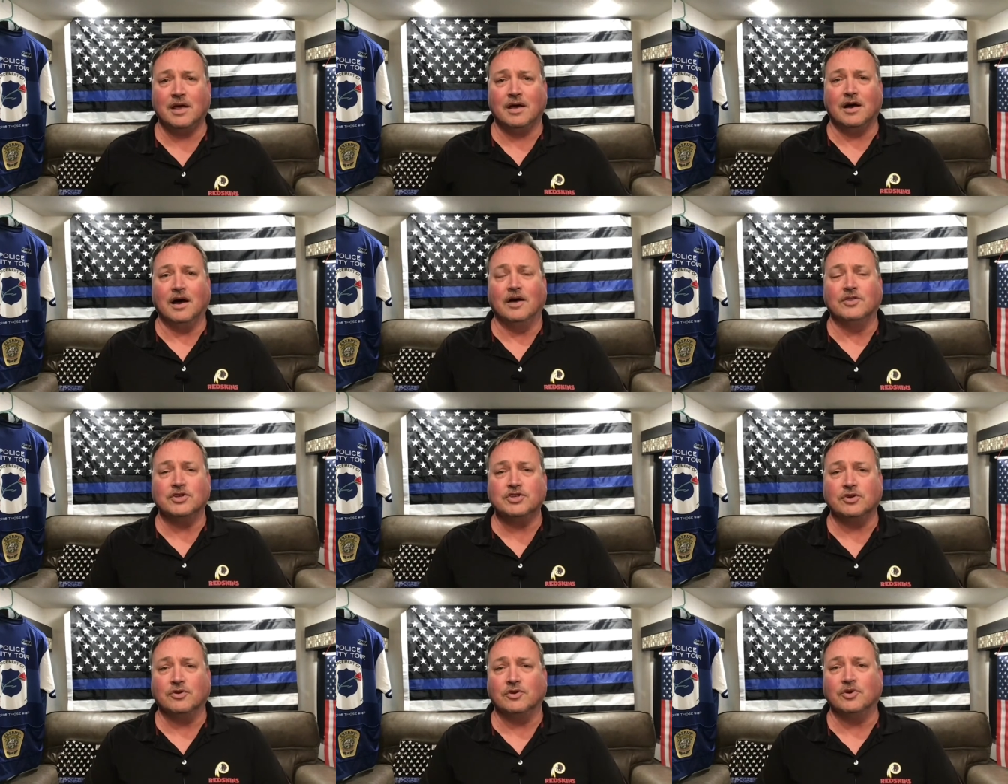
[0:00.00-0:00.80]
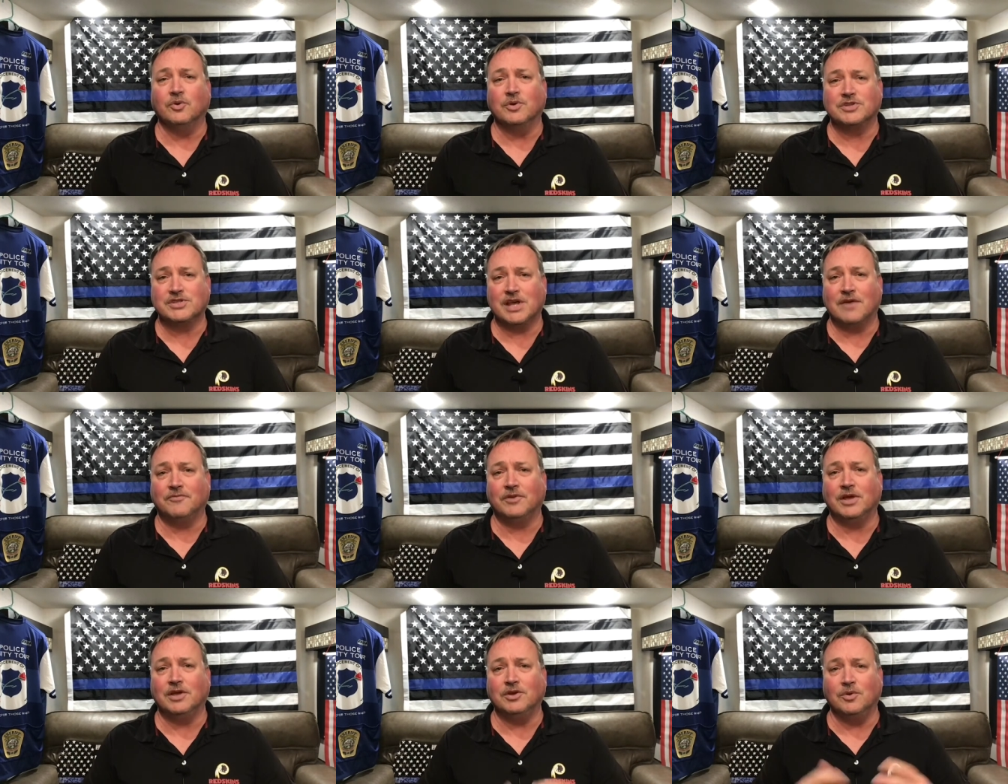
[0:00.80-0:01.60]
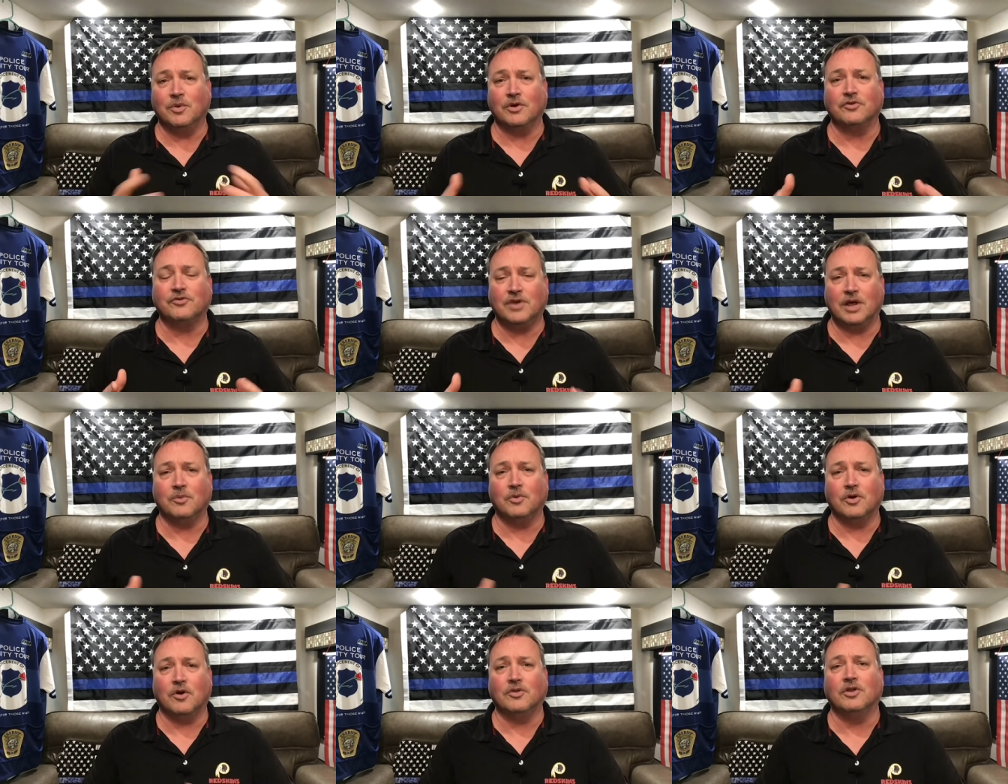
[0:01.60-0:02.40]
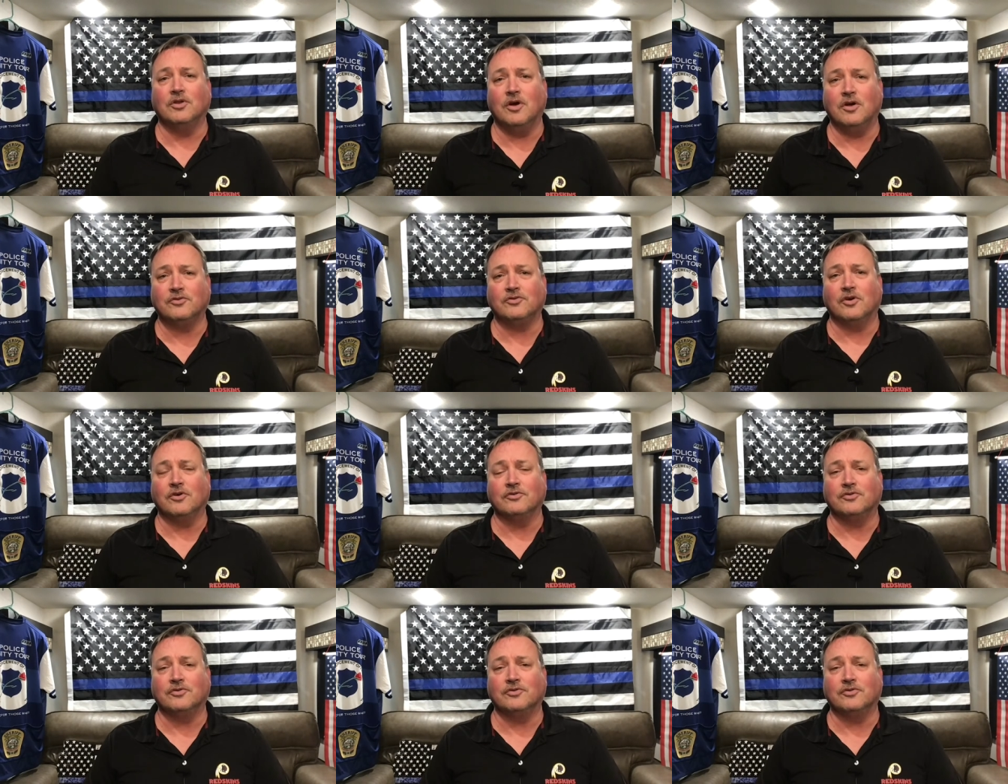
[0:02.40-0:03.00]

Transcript: that you can do it safely and you understand what all the laws are.